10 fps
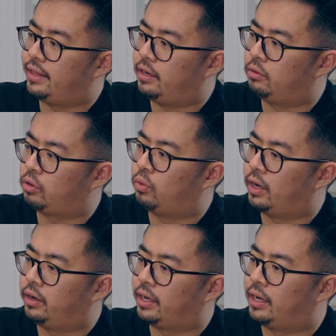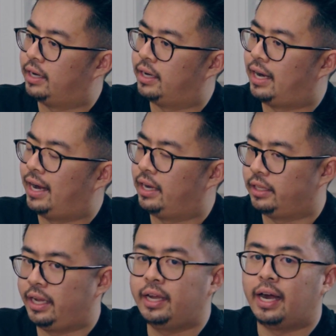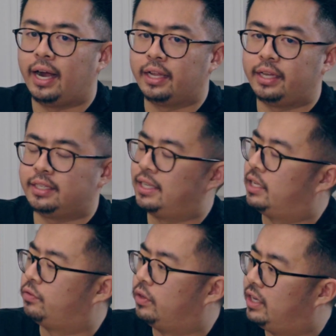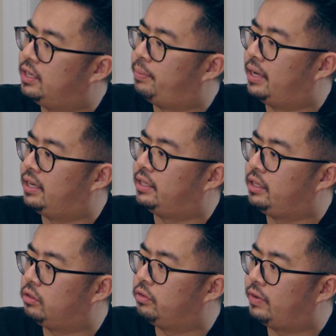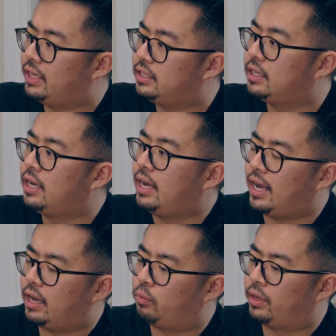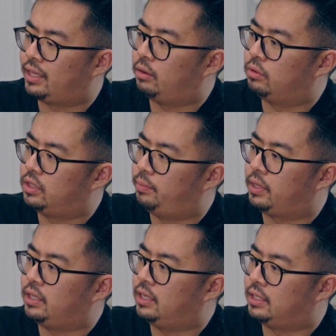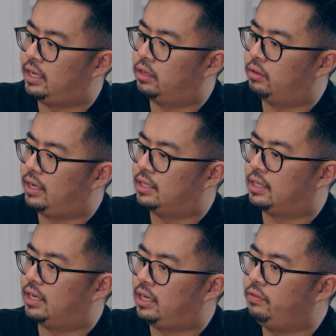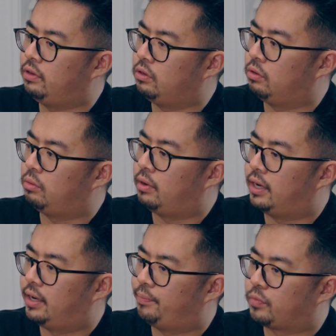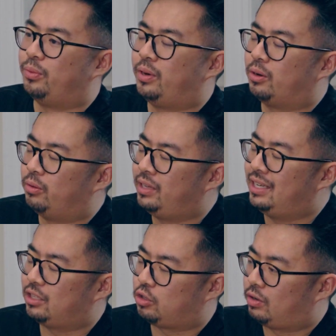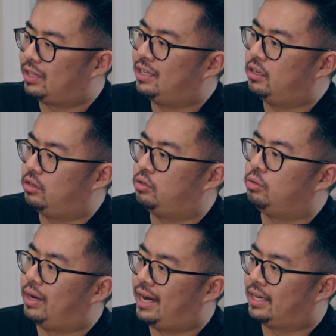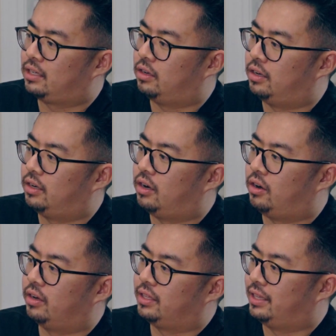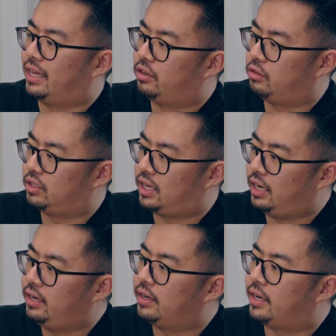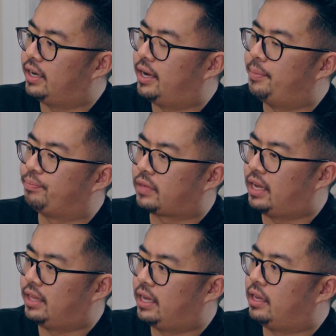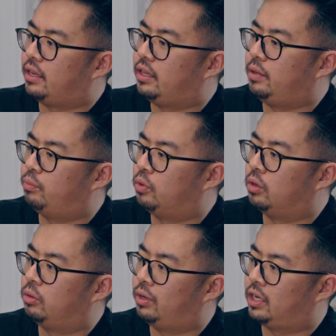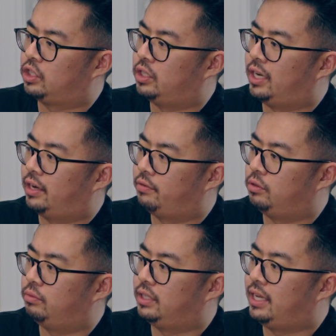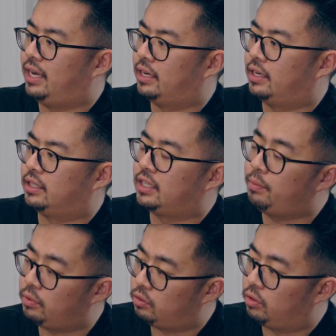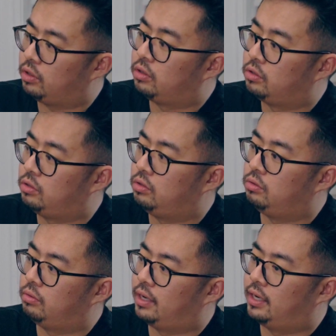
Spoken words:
they are requiring ILA. ILA stands for independent legal advice. And what that will typically entail is that even though we are only instructed to act on the lender's side, and then the borrower will actually have to retain a separate lawyer to